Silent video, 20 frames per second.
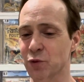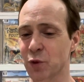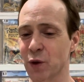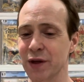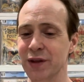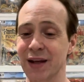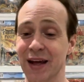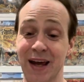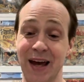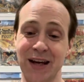
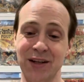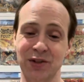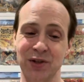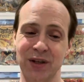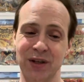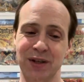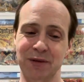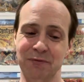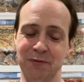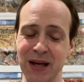one that I
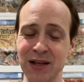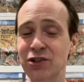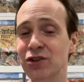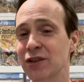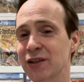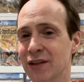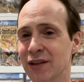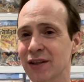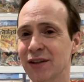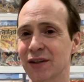actually
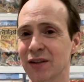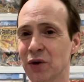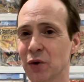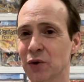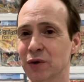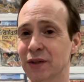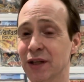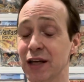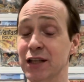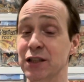mentioned in the
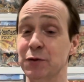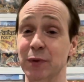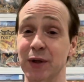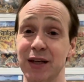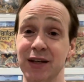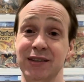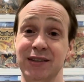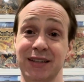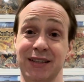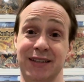Golden Age
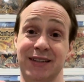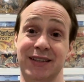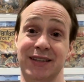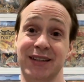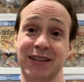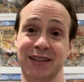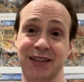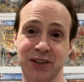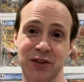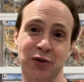because he
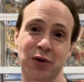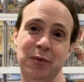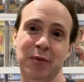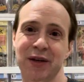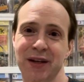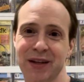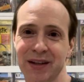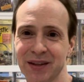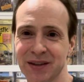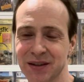did
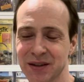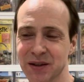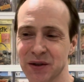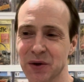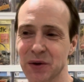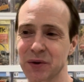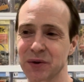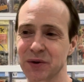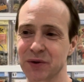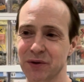contribute into
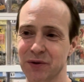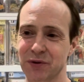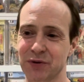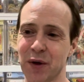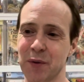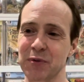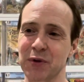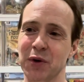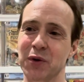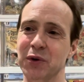the
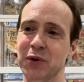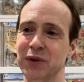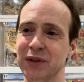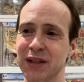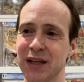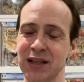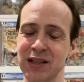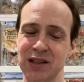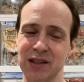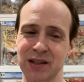from the Golden
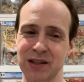Age.